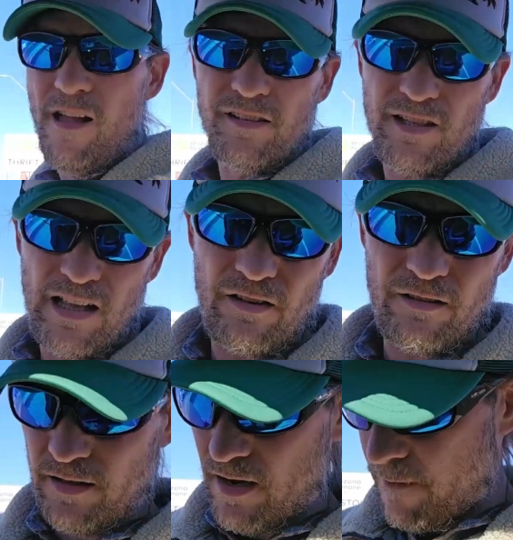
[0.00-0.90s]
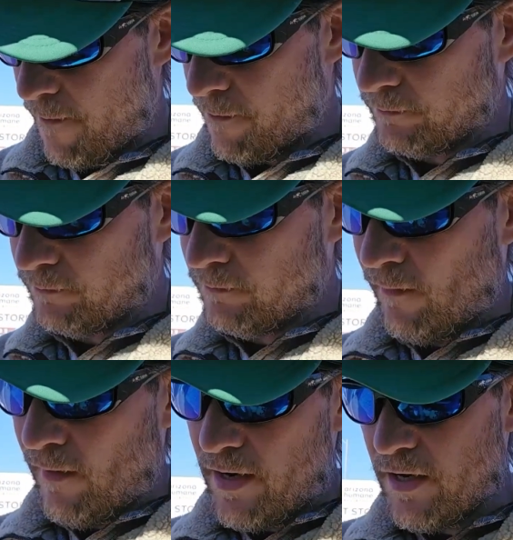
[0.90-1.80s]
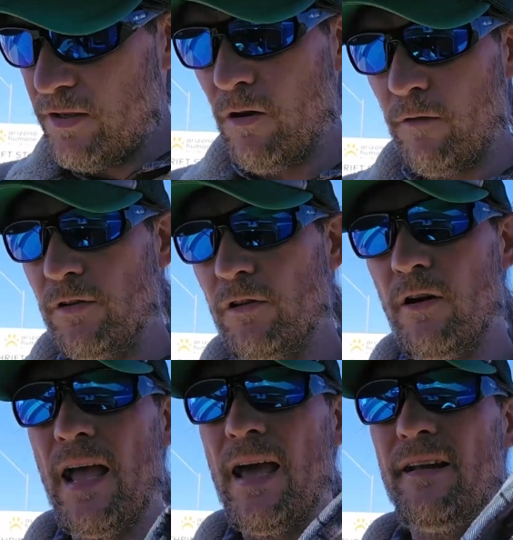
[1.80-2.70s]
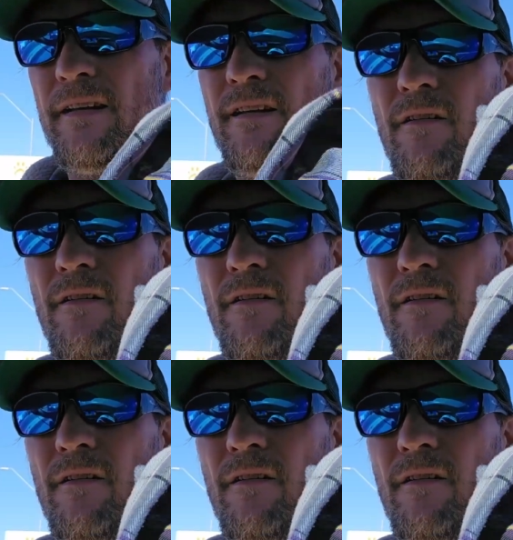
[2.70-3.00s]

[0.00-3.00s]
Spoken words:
until I looked it up. Because, you know, if you look at it,